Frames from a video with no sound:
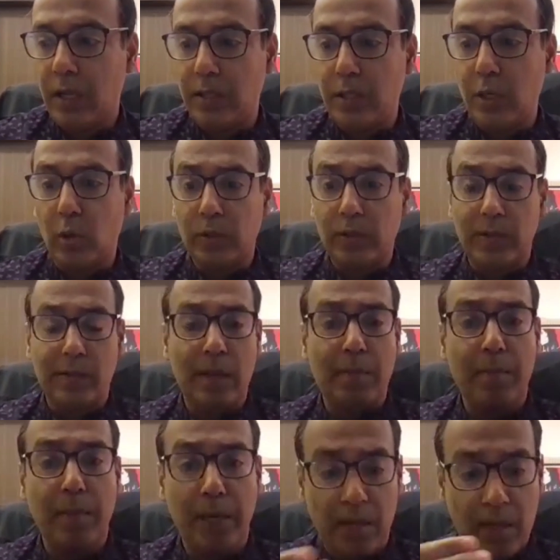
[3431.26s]
the author's
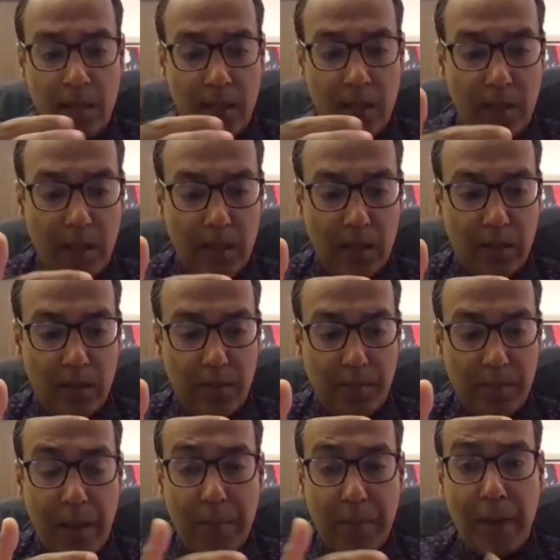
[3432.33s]
name, but
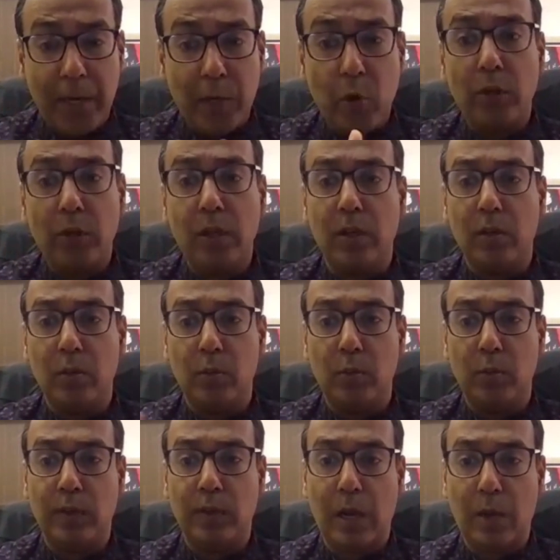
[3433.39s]
my daughter,
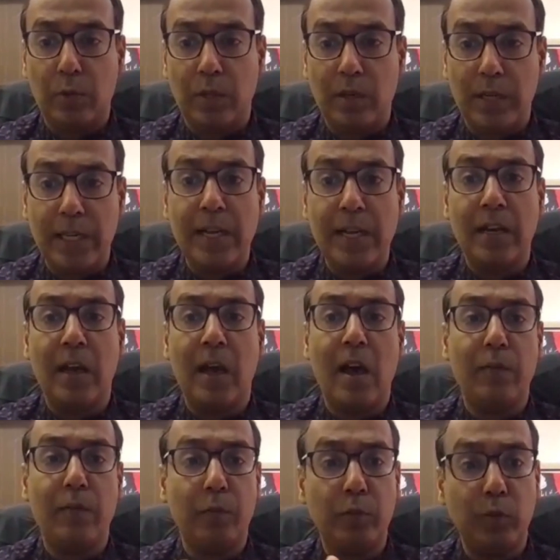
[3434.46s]
who's now 13 and a
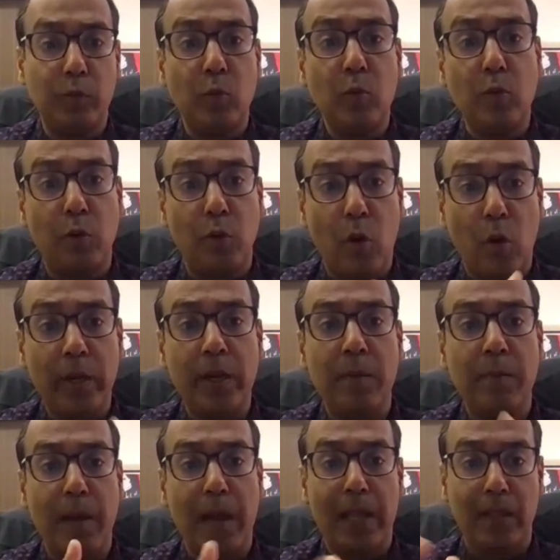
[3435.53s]
half, was so drawn
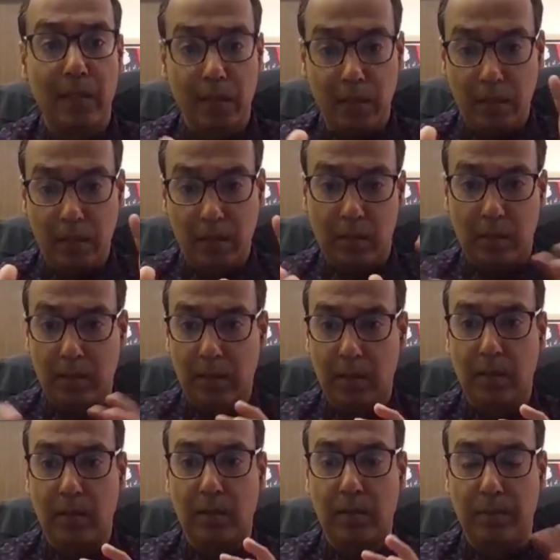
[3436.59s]
in by
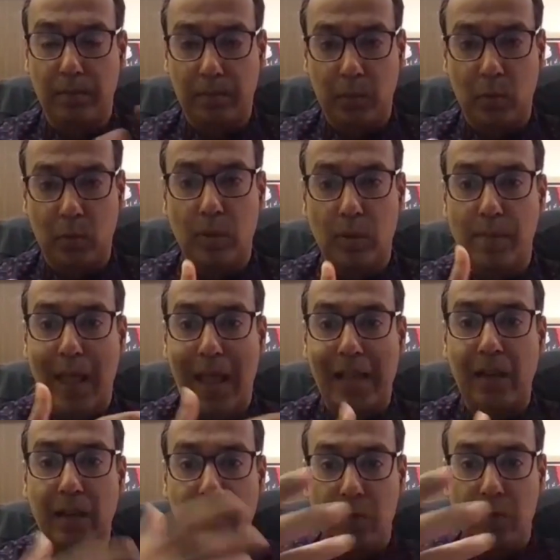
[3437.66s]
the
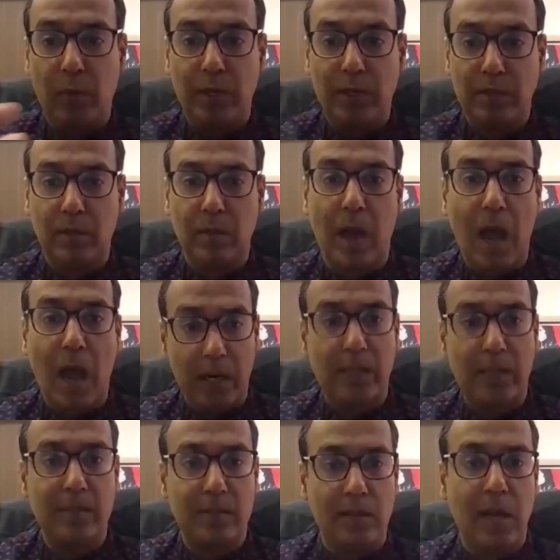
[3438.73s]
manner in which the
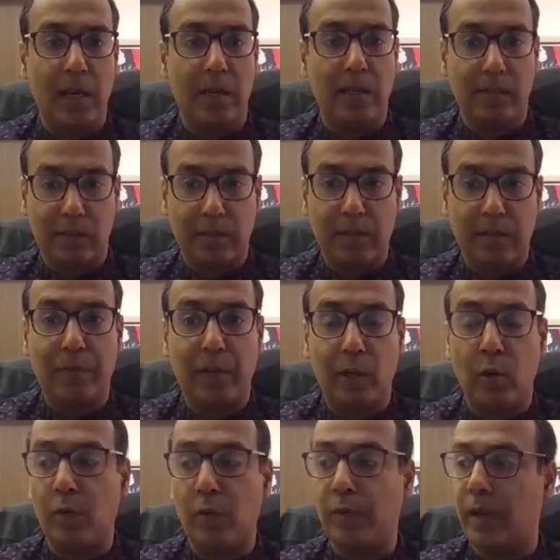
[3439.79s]
art is done. It's a graphic
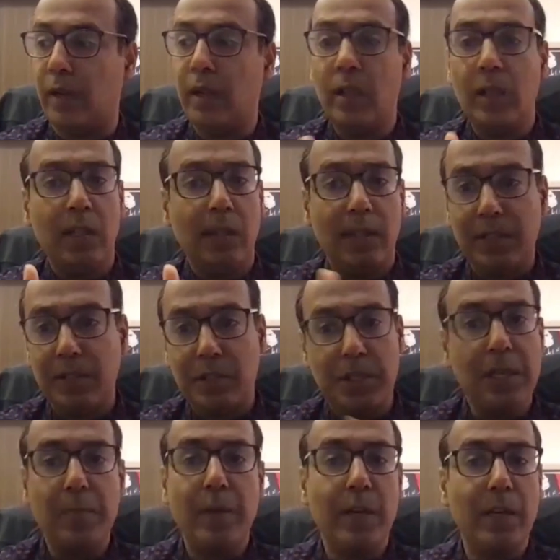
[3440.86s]
novel, that
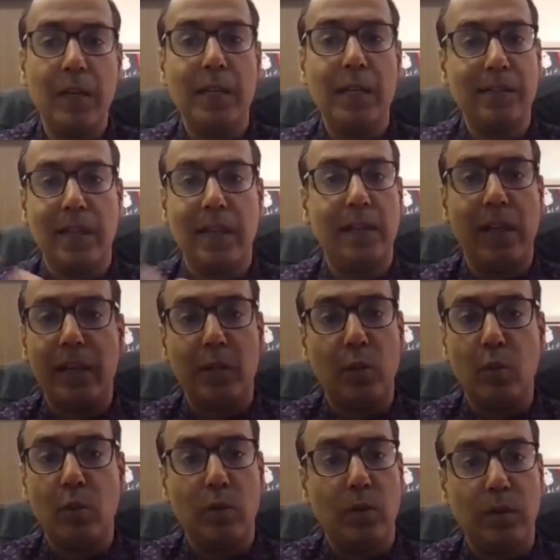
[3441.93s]
she immediately said that,
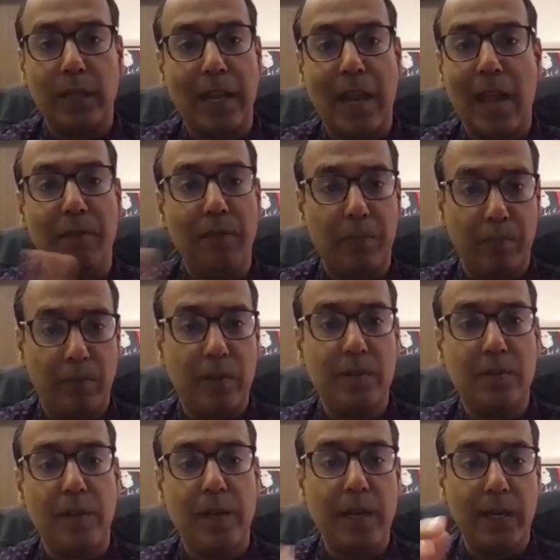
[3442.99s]
can I
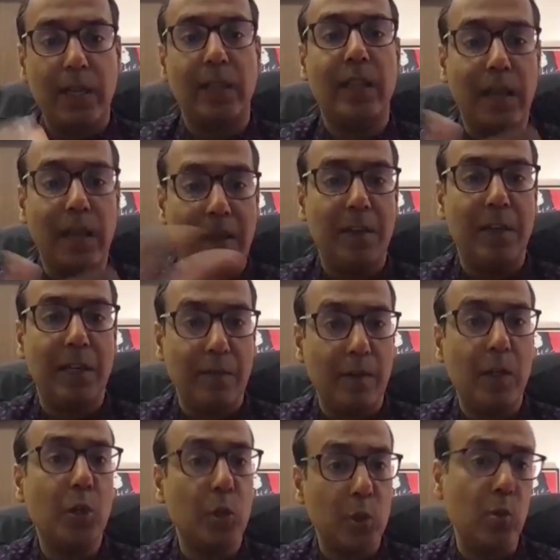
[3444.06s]
first read it and then I will give
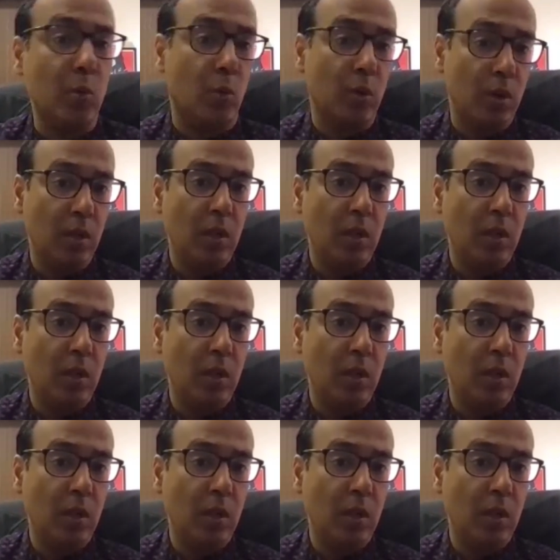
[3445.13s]
it to you,